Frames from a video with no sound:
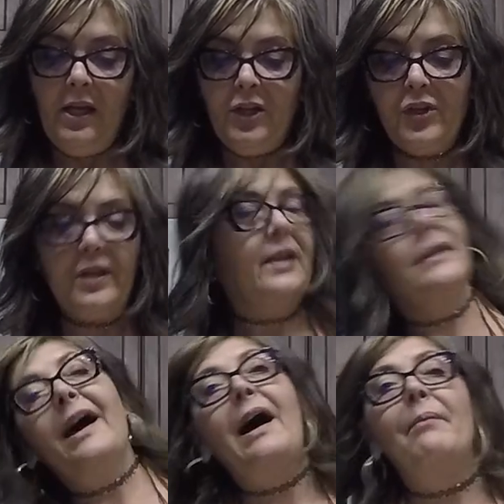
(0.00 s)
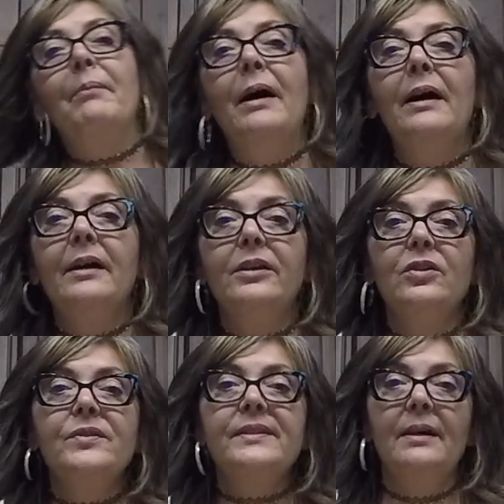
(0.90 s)
You can
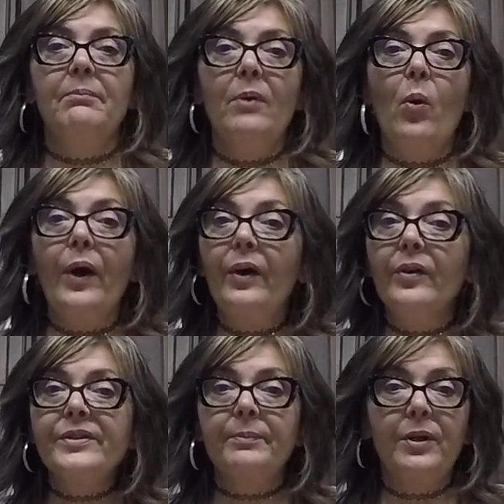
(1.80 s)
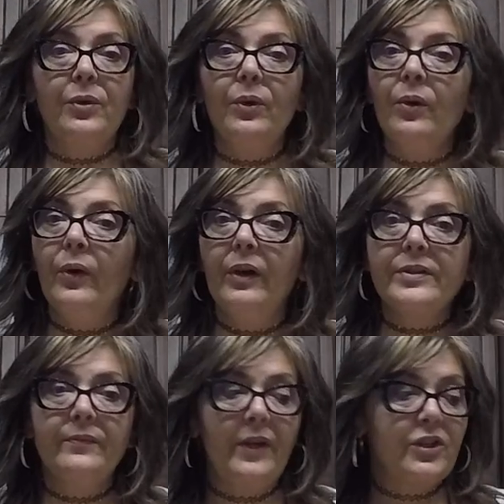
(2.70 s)
use some oil, some canola oil,
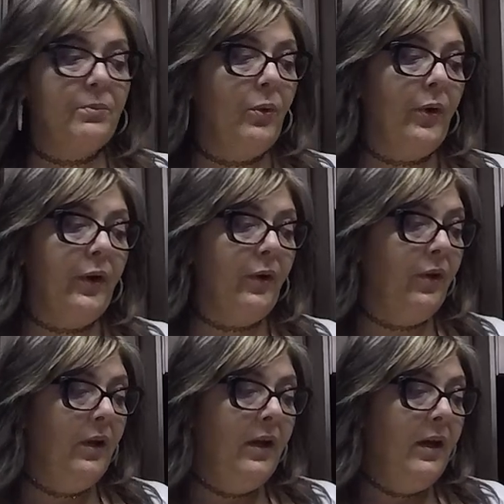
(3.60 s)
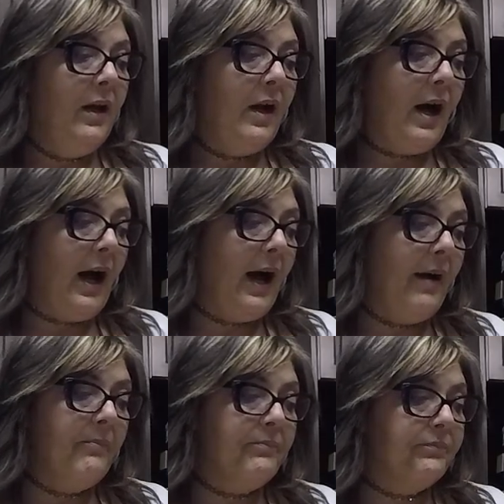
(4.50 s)
some vegetable oil,
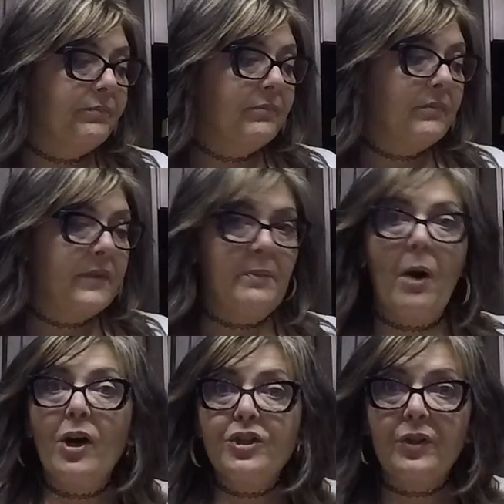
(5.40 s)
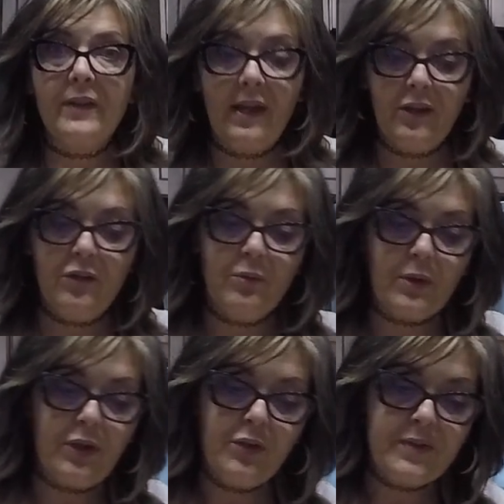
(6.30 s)
the margarine that you were
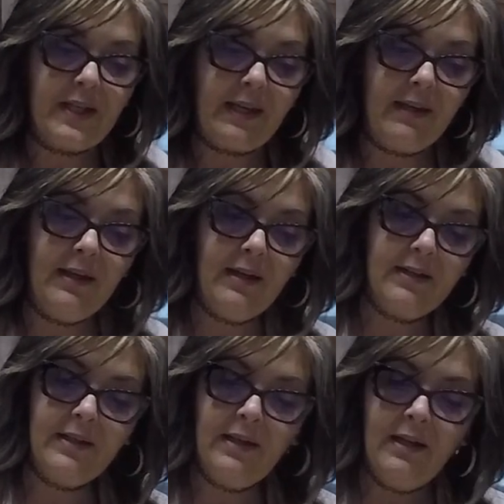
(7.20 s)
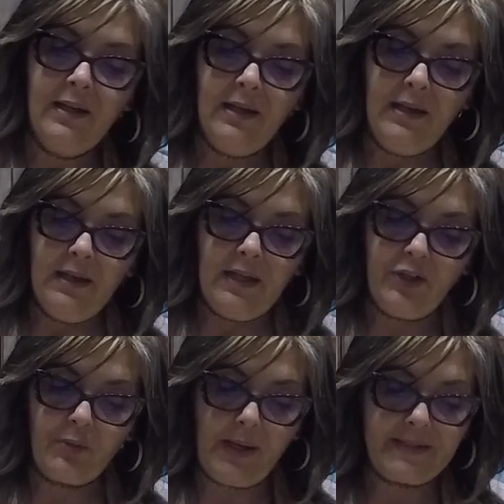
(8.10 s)
using in
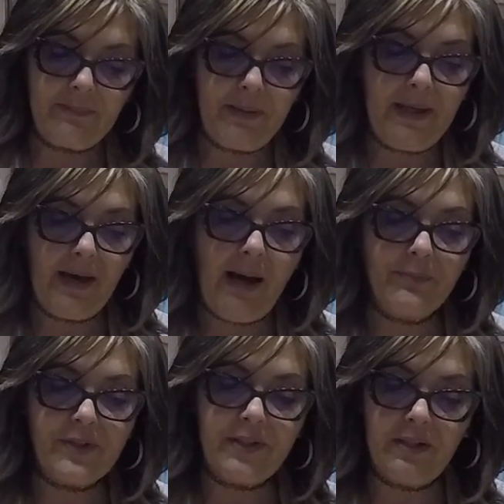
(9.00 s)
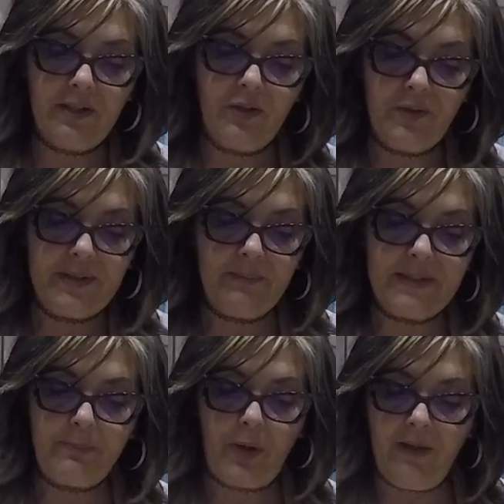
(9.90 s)
your recipe. I'm just going to use some
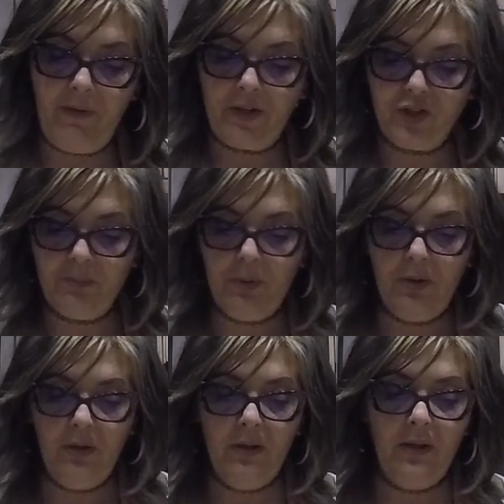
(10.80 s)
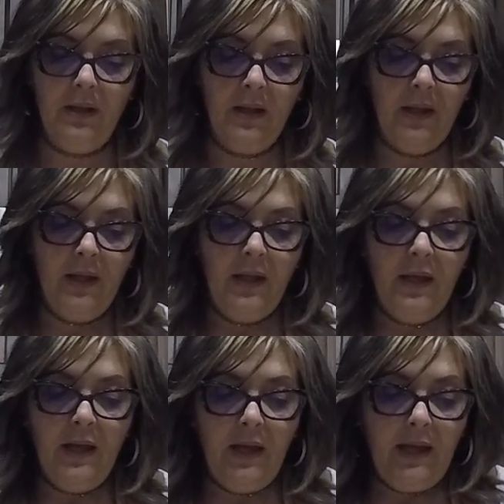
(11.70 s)
spray vegetable,
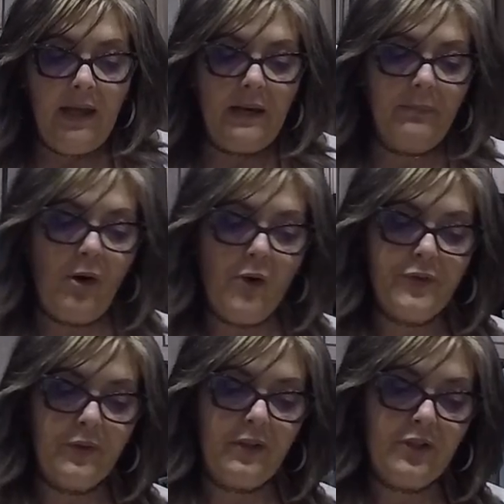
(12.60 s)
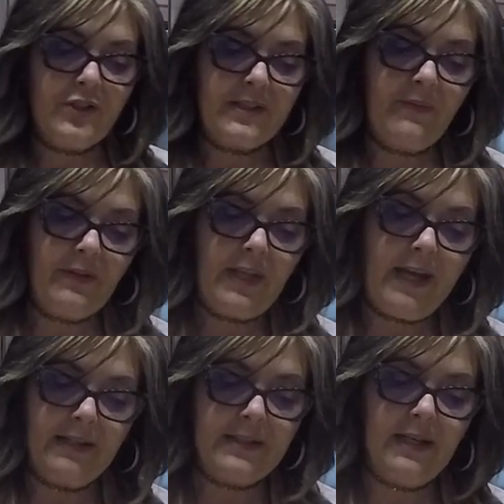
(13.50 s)
and I'm also going to just give a
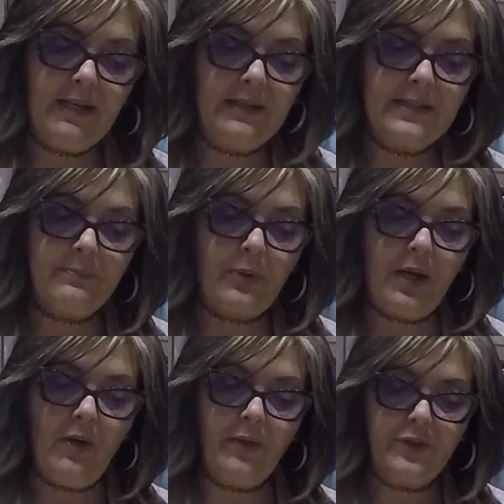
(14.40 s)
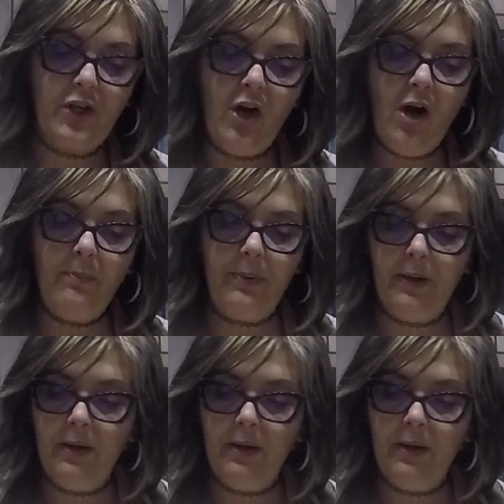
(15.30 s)
light spray on the top.